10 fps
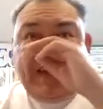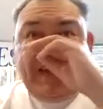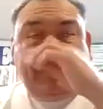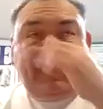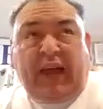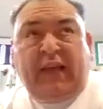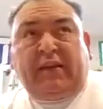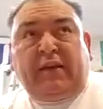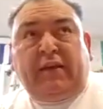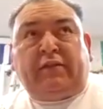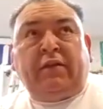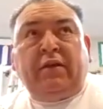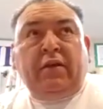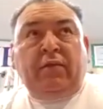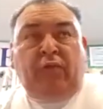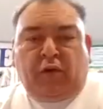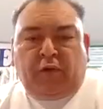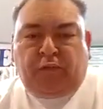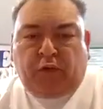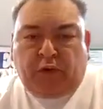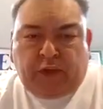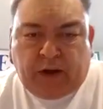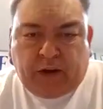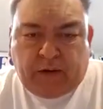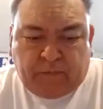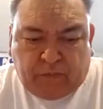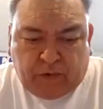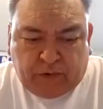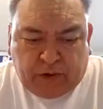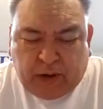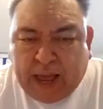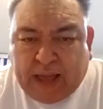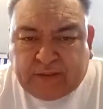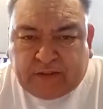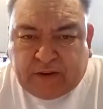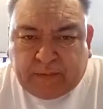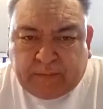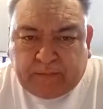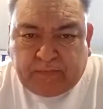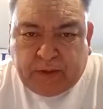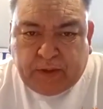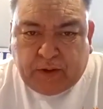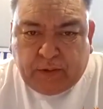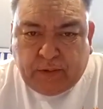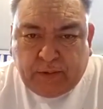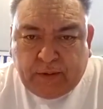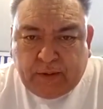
and psychics for for their for their answer. You know. Yeah.